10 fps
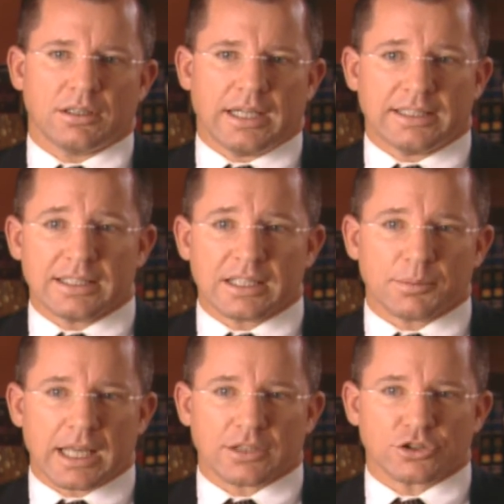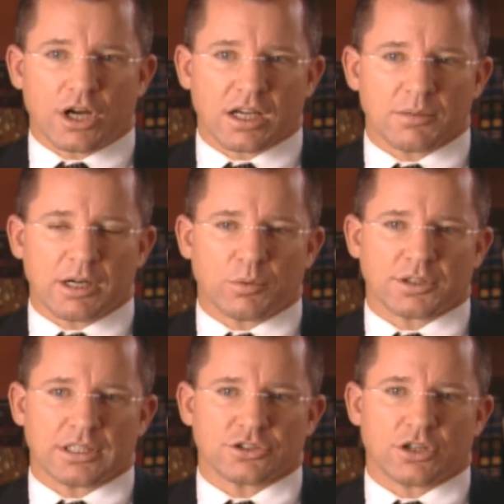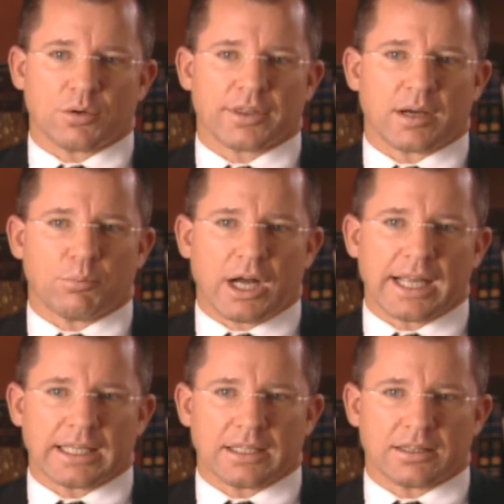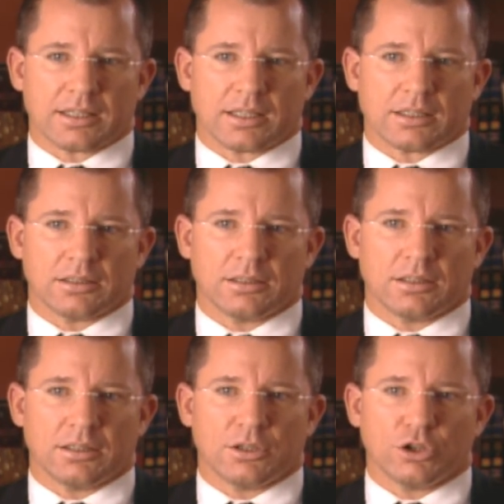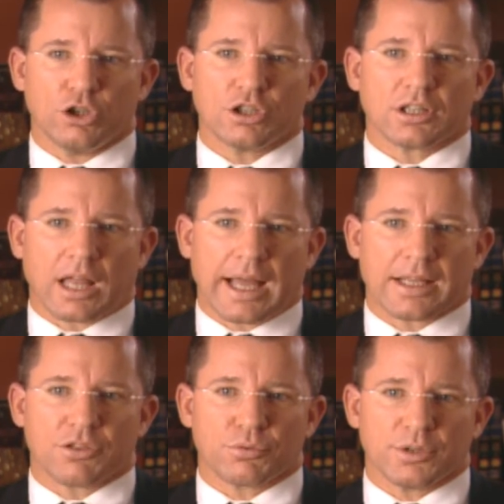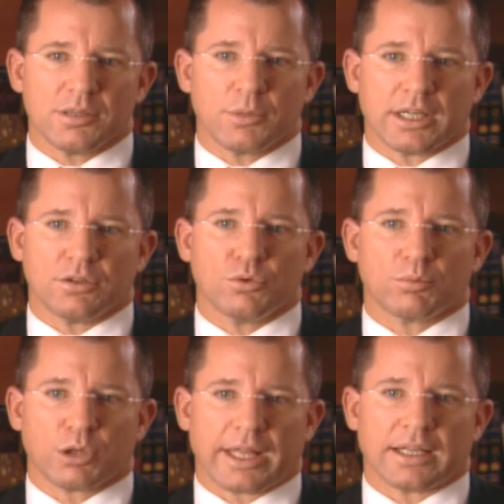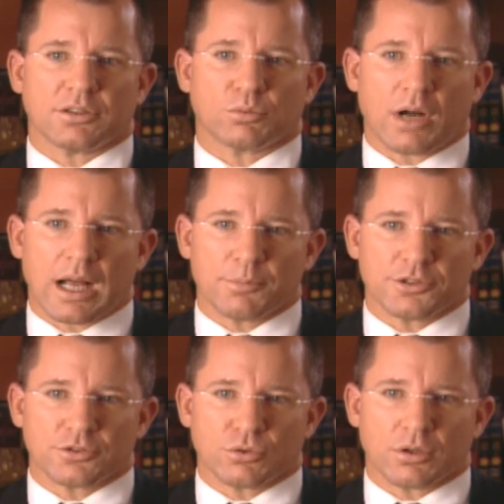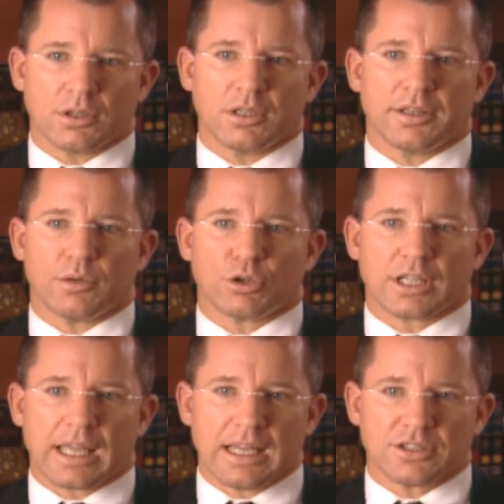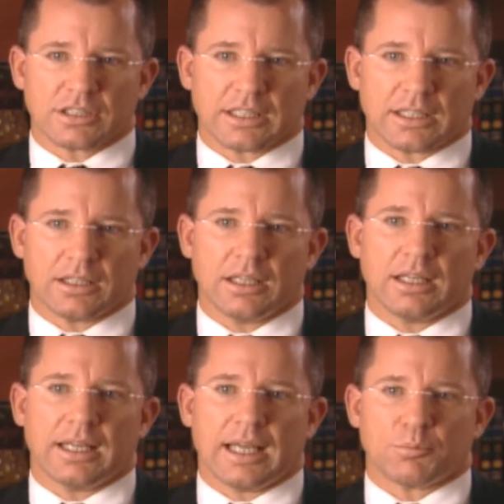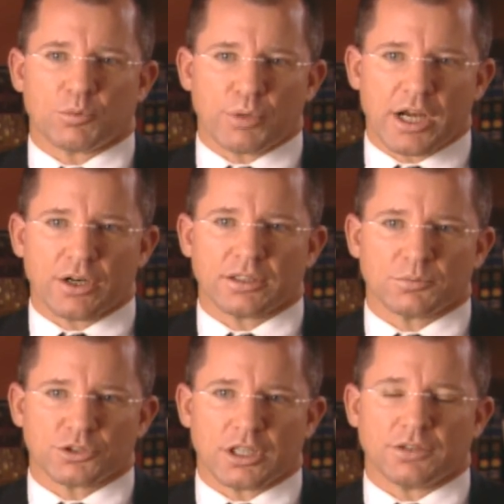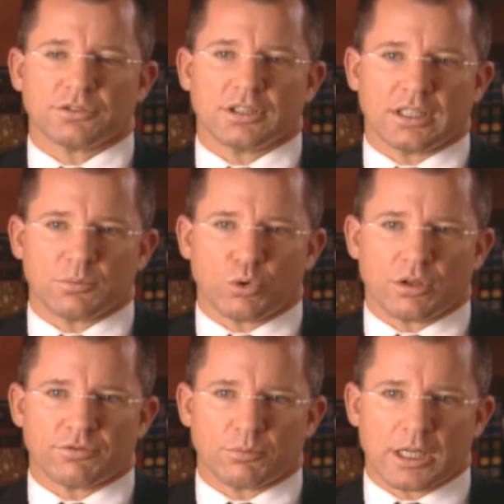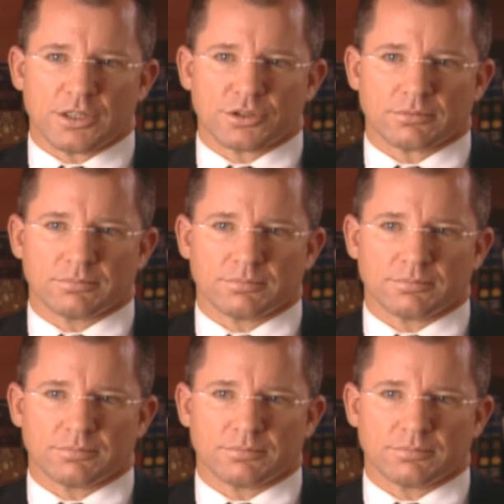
and then coming out and talking about what they saw without buying anything looked like 3 men who were planning to rob the store. They were casing it and preparing themselves and getting more information.